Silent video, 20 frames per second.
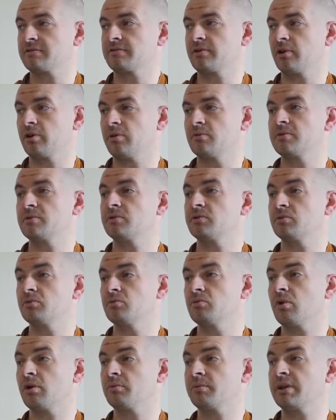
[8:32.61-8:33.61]
robes to
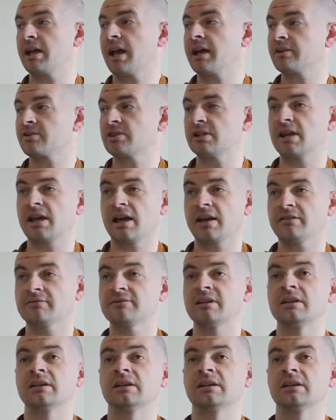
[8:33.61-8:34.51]
what we actually have